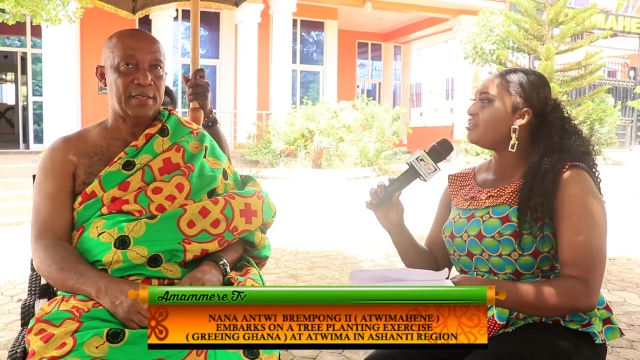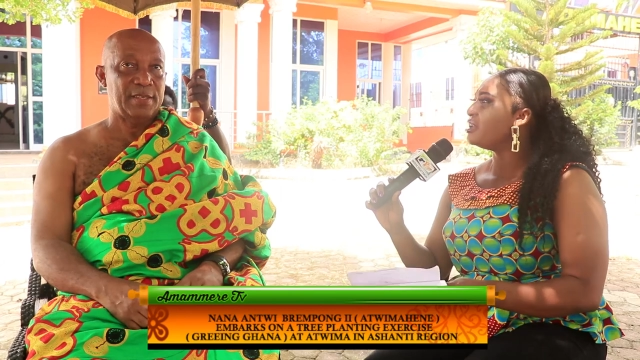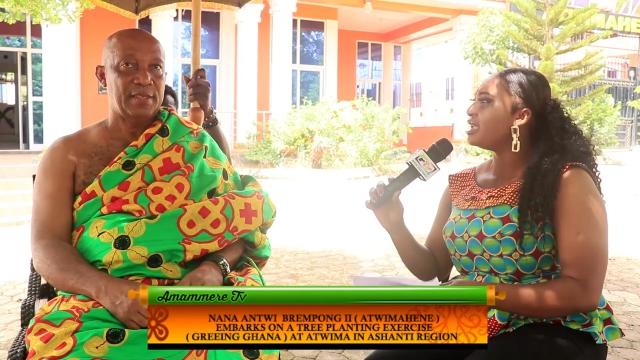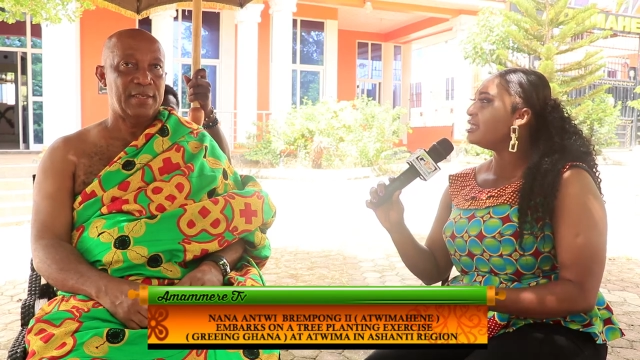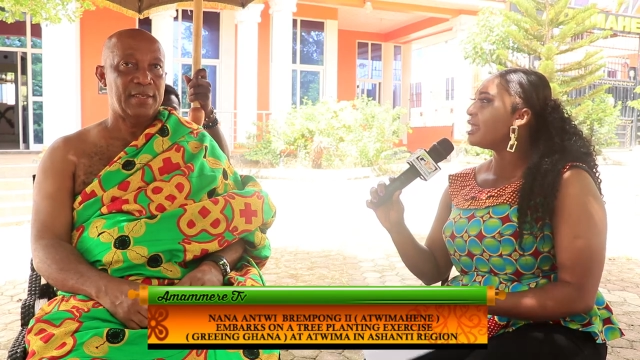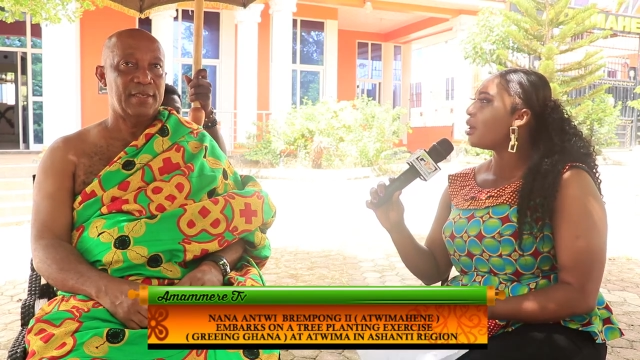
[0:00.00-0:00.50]
Speaker 1: nua
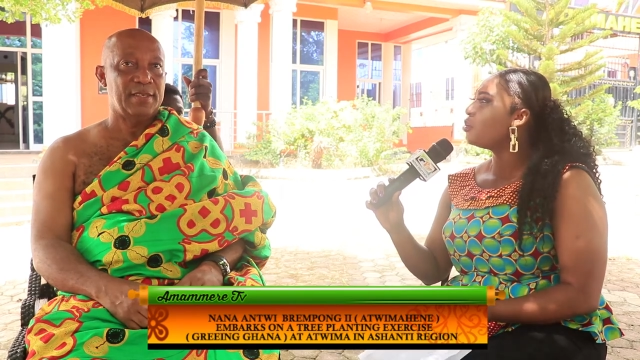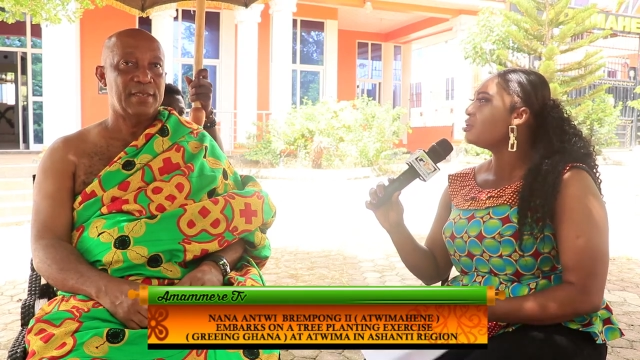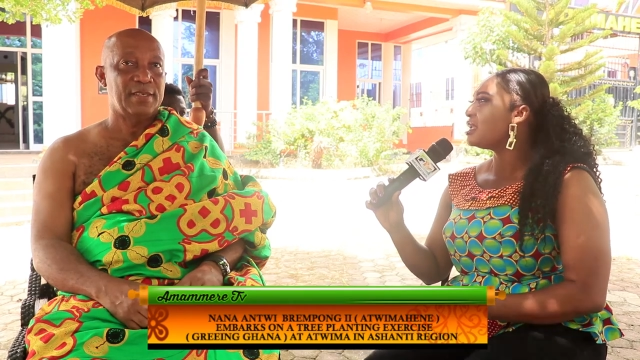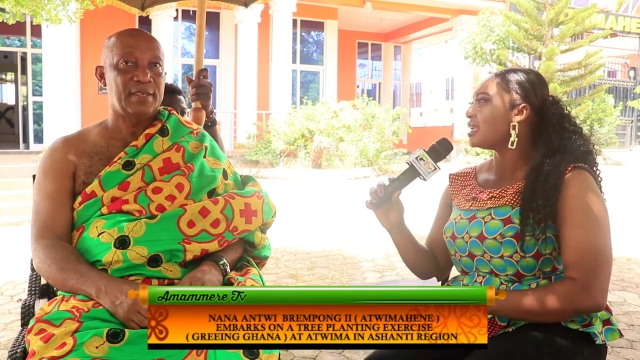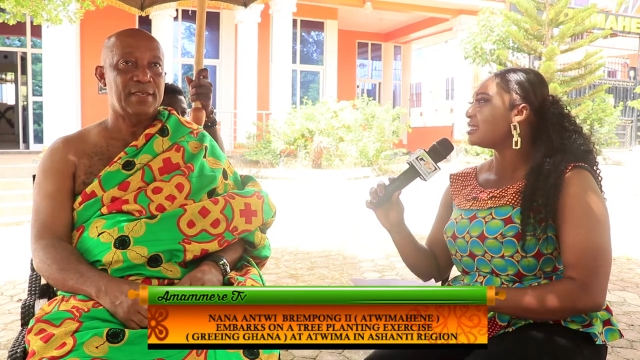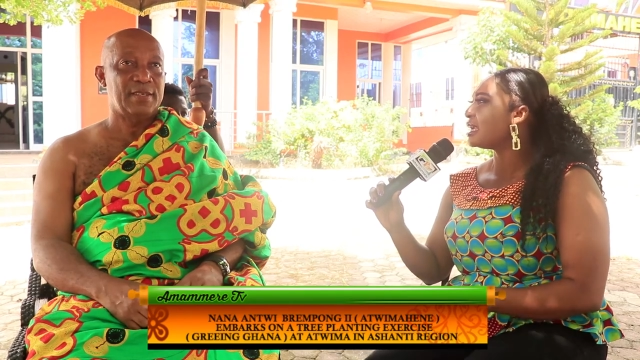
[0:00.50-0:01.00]
yi na
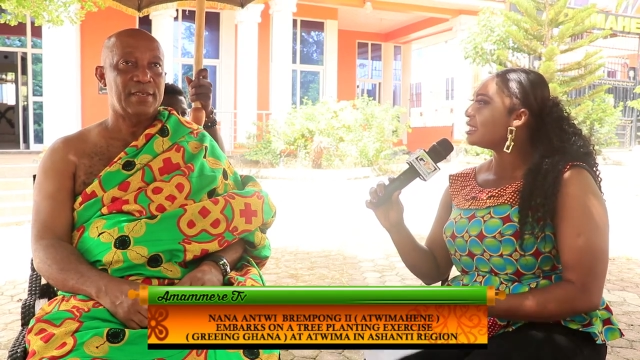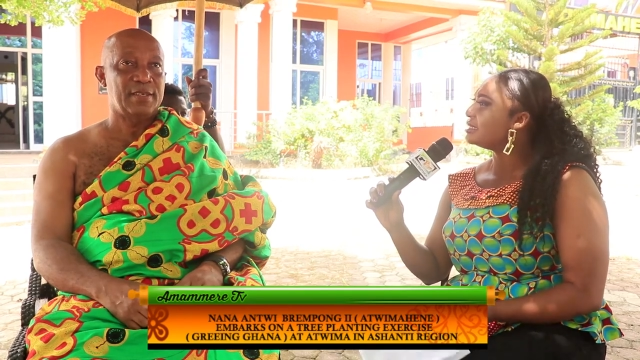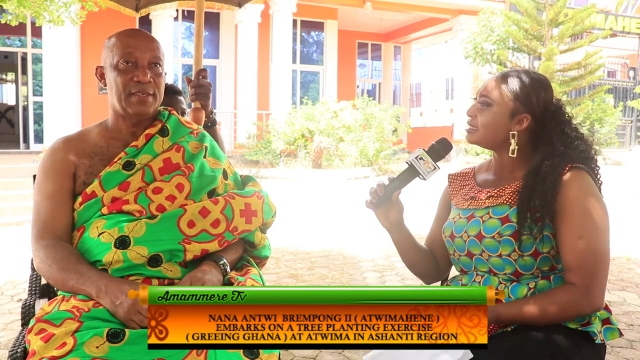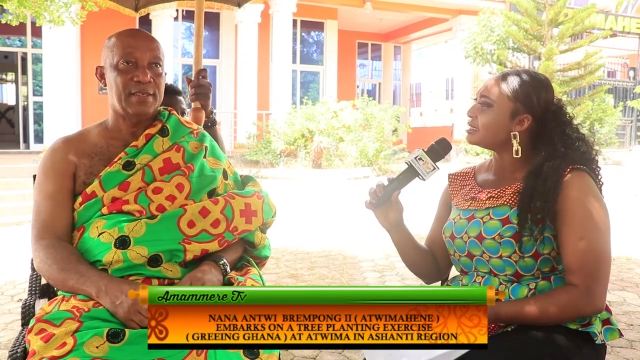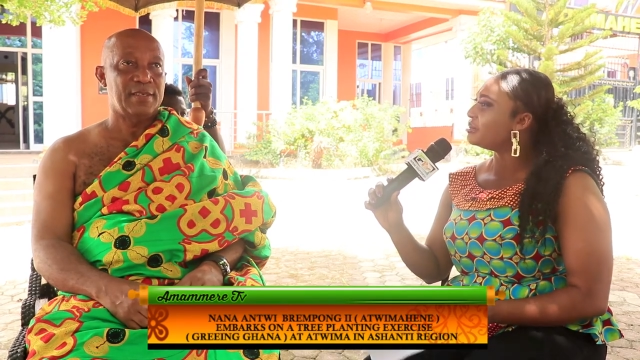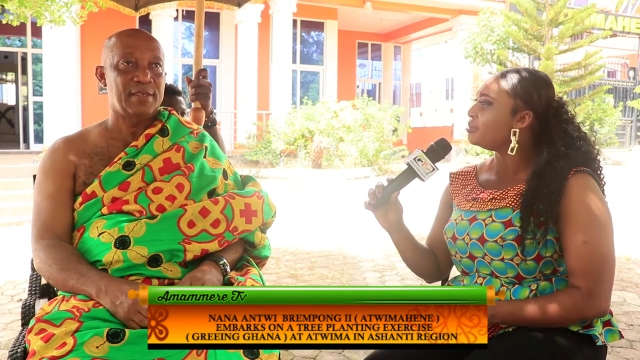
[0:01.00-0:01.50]
unya
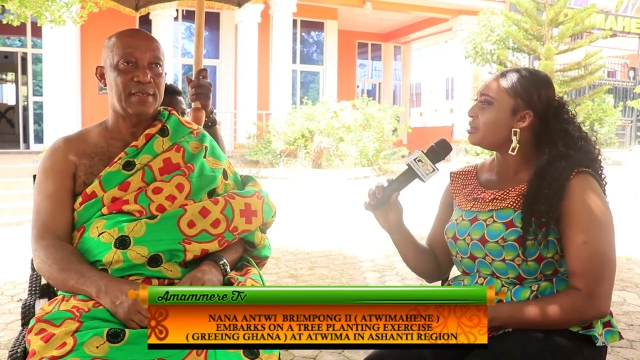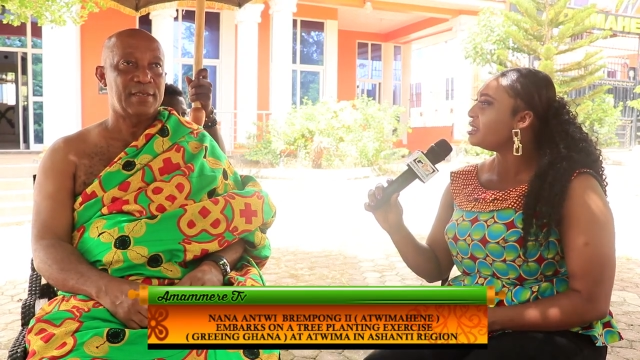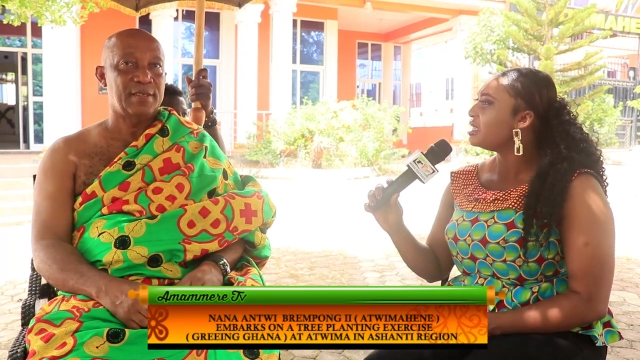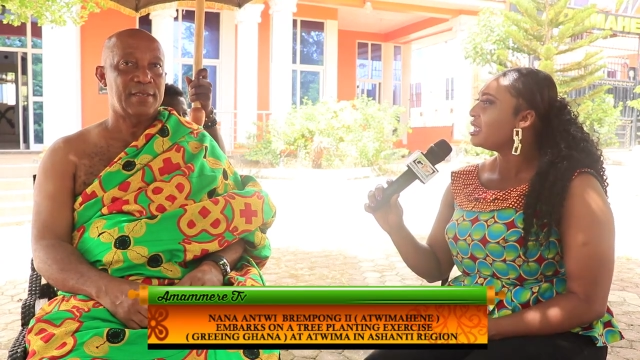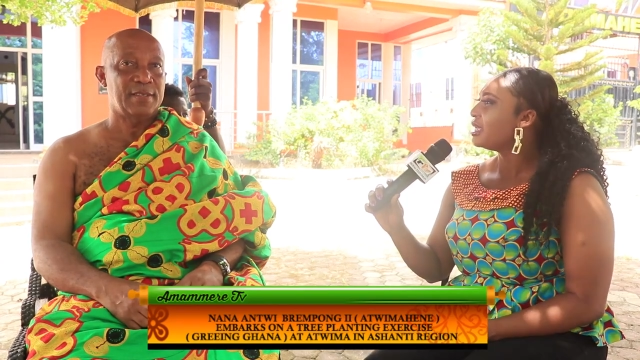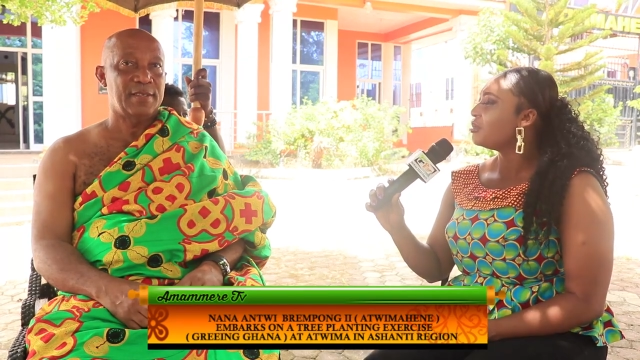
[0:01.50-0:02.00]
challenges bi
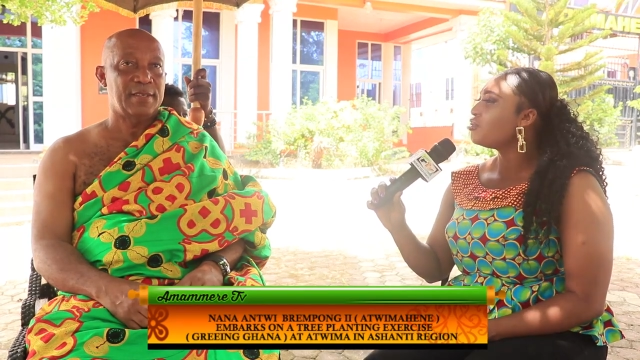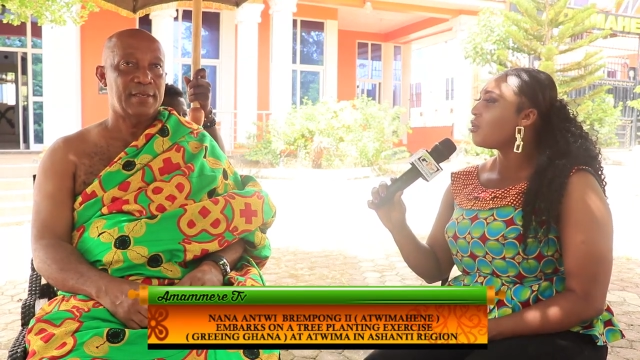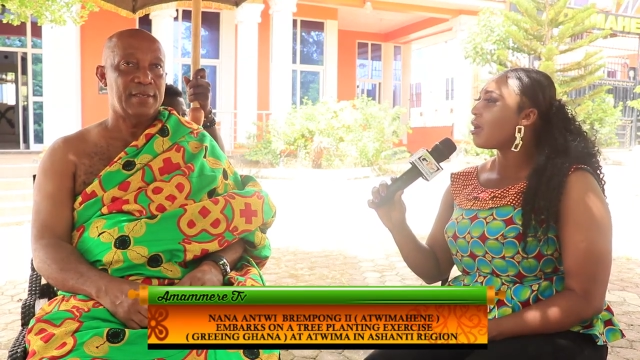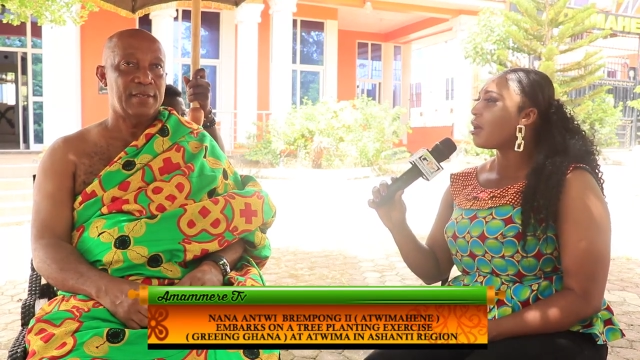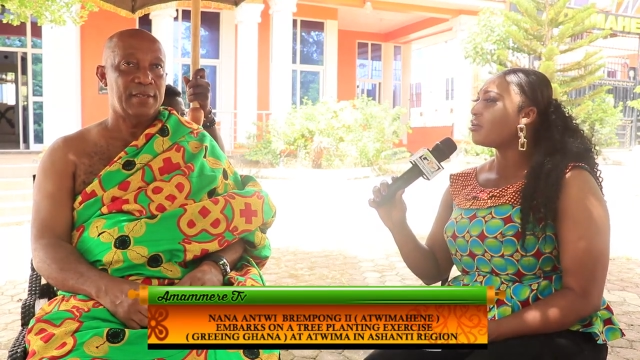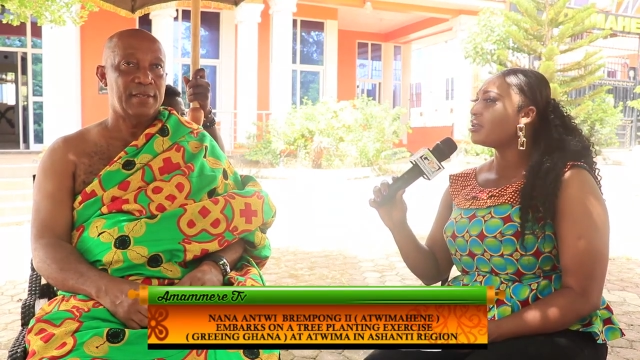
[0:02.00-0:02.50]
bo ho
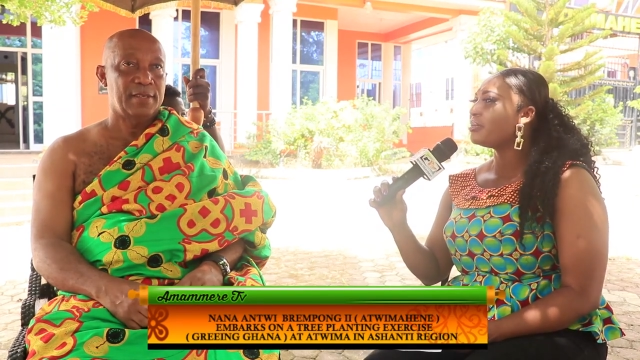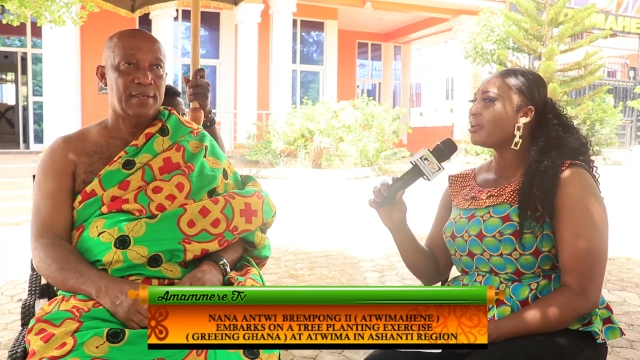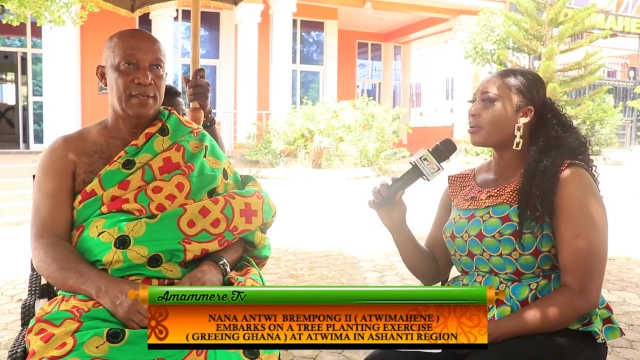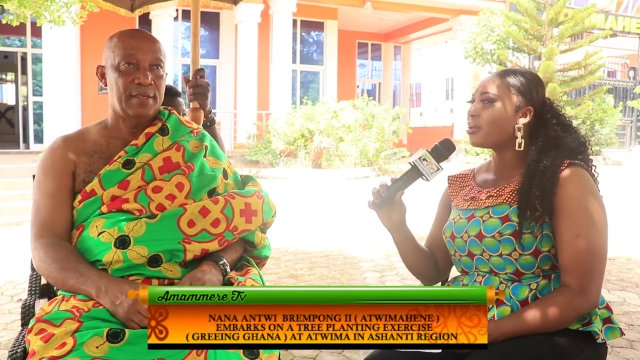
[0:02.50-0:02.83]
a ode be